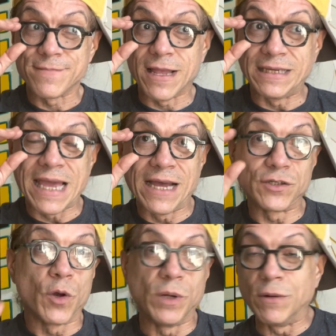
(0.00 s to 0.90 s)
Yeah,
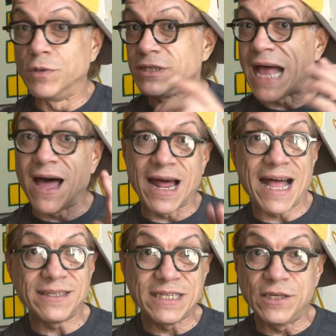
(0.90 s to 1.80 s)
so when it was
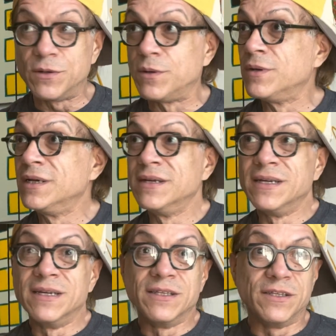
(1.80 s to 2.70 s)
hot deal,
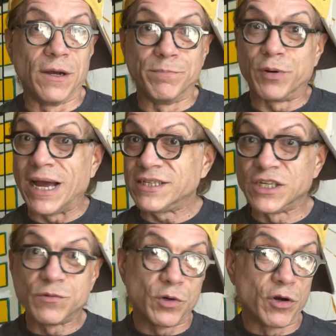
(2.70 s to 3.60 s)
the
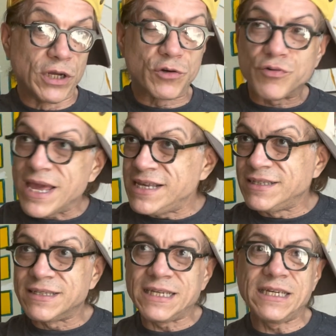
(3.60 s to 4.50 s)
prices were going
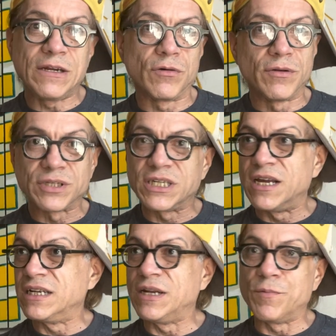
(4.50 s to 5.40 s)
crazy, and all of a
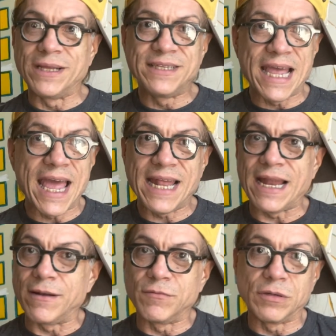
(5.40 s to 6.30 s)
sudden it went dead
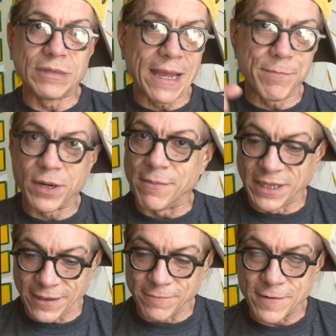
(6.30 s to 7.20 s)
and they
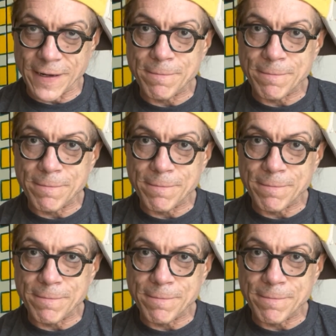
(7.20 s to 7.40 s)
plummeted, right?